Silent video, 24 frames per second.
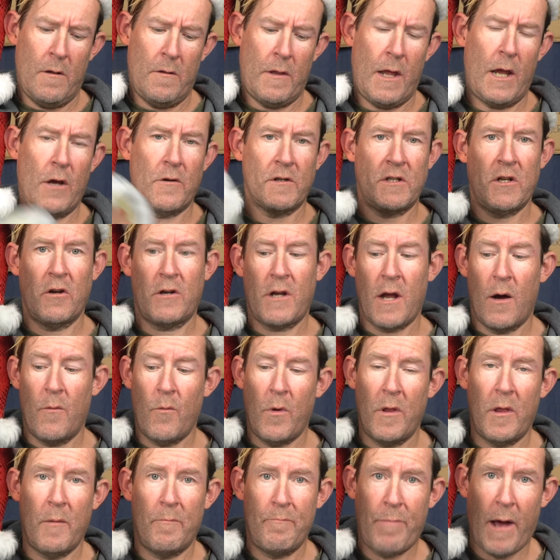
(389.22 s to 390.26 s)
they also come
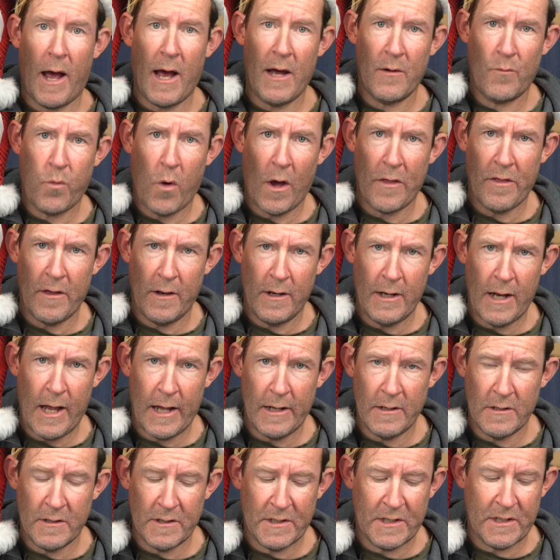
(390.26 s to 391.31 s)
with a bad weather
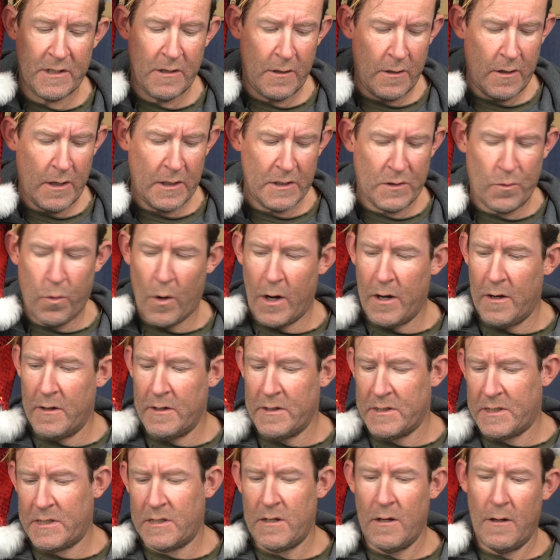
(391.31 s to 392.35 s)
lens as well
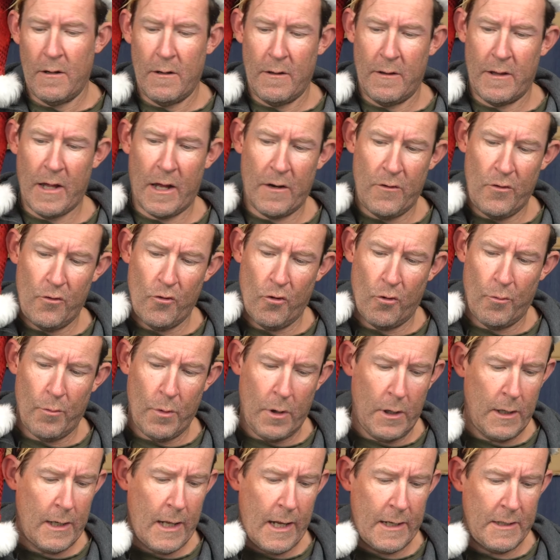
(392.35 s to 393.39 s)
as their
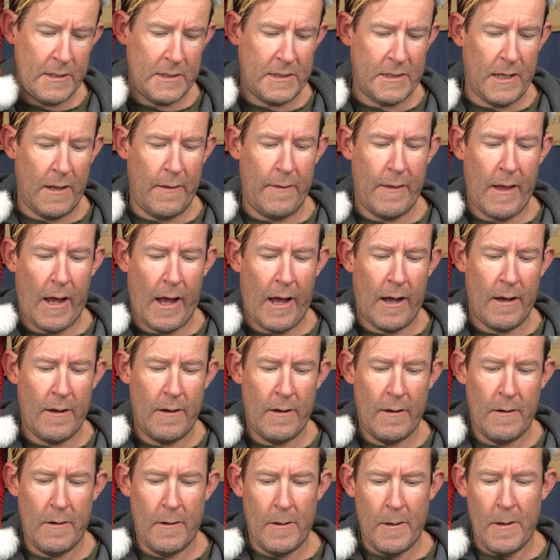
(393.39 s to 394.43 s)
normal lens in there,
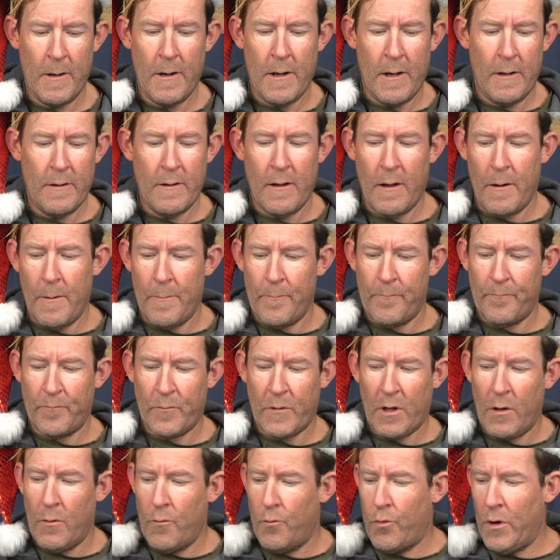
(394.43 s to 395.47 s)

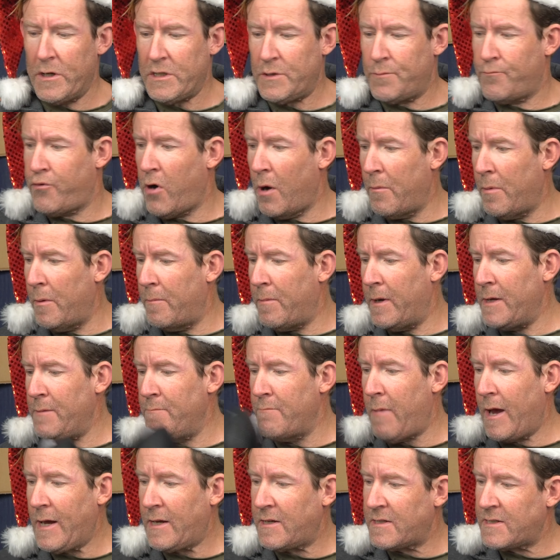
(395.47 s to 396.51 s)
which probably
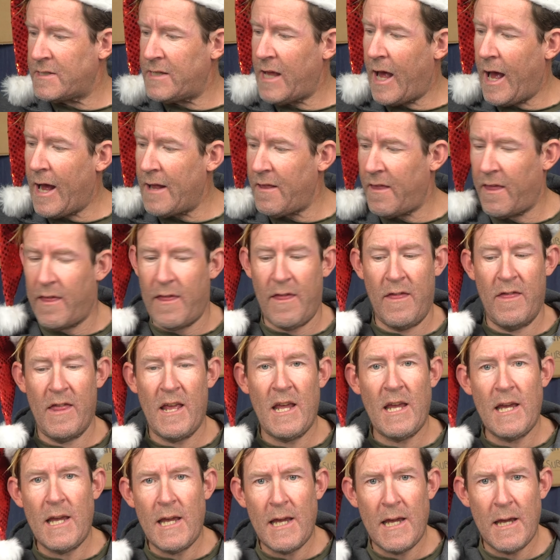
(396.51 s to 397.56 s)
makes that
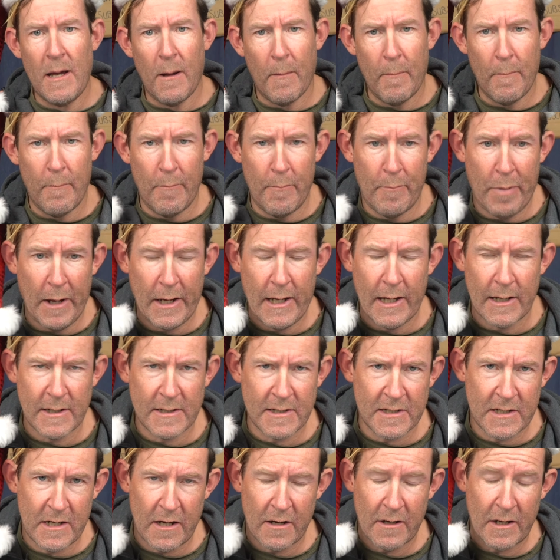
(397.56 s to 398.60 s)
the
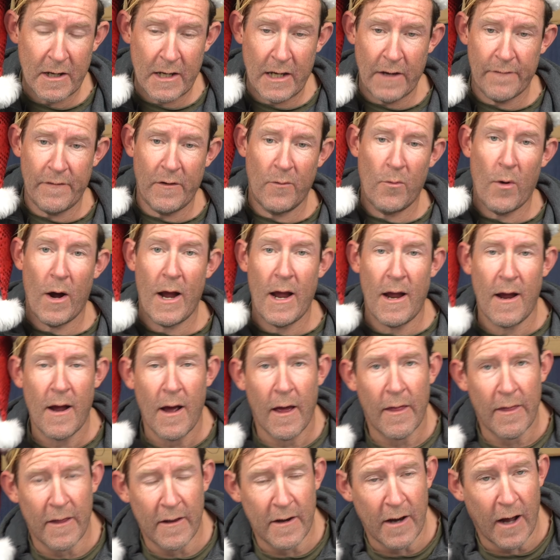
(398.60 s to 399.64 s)
biggest giveaway
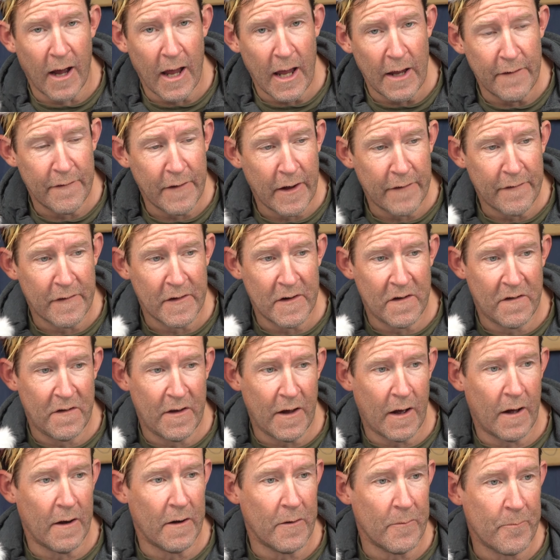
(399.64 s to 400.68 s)
that I have ever
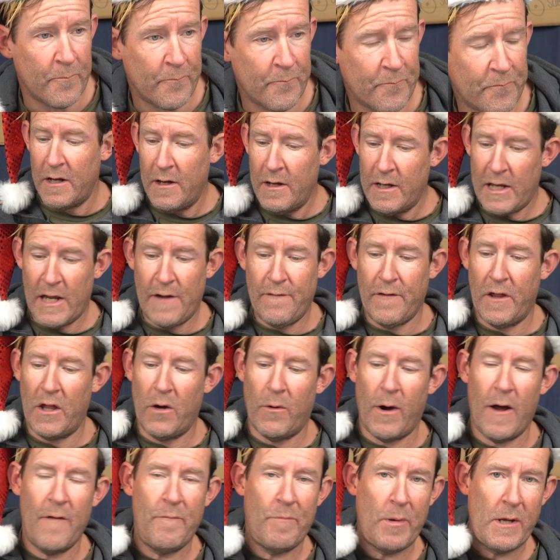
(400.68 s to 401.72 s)
done. Even
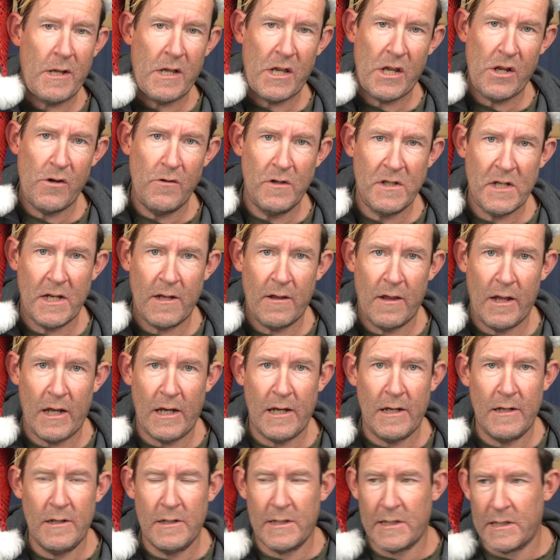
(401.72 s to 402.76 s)
though I've been using
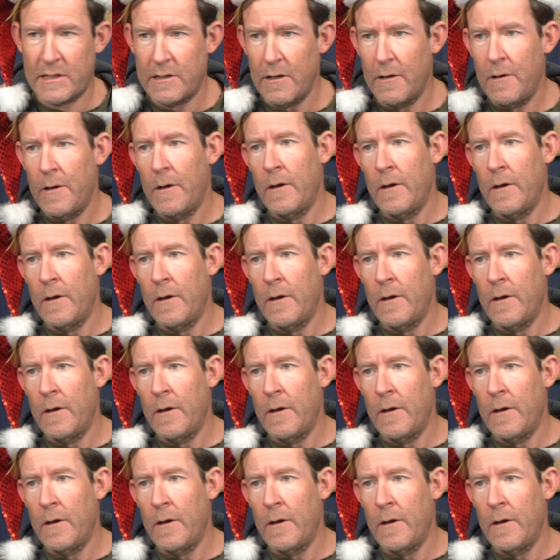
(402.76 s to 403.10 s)
these,